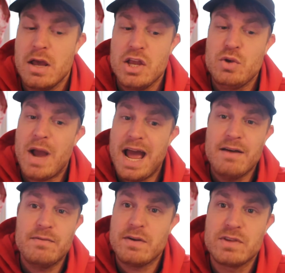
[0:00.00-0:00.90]
You
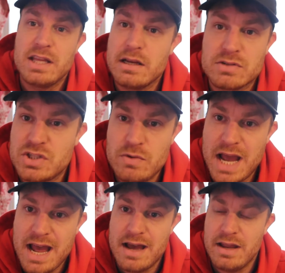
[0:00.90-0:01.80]
have everything else you
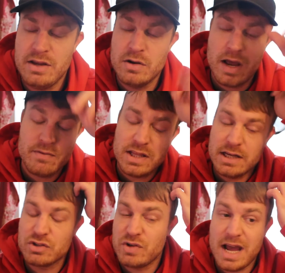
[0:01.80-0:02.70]
have, everything
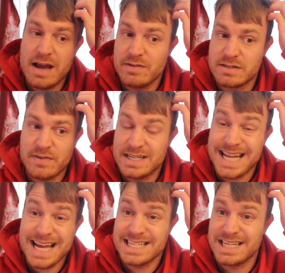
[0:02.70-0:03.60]
else you have is
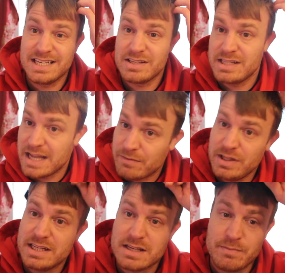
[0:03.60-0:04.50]
fantastic. It
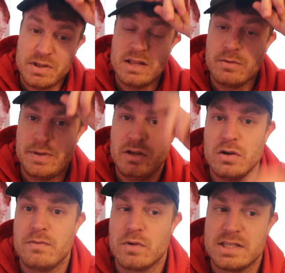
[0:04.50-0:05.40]
definitely is something that would be
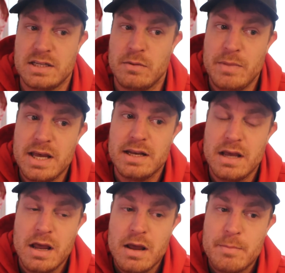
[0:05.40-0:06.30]
good for a center
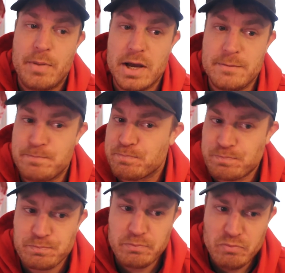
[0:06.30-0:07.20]
mid, but
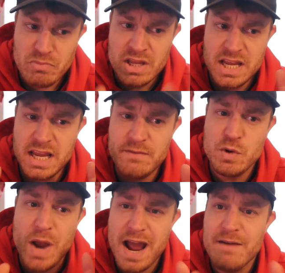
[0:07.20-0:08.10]
if
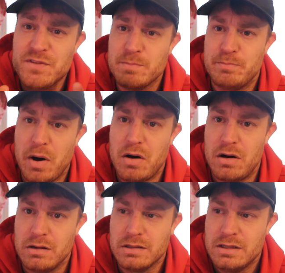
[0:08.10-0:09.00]
you have the
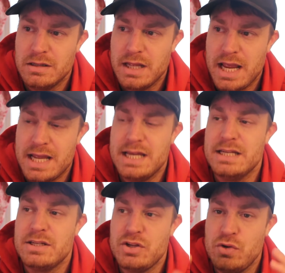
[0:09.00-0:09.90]
ball
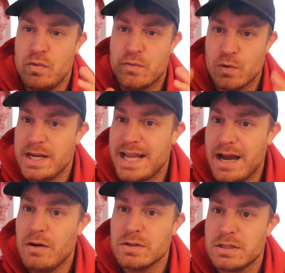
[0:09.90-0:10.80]
and you freak
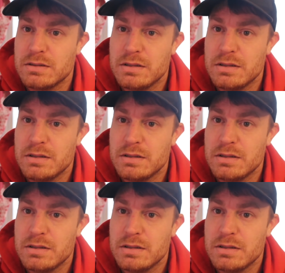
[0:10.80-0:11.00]
out,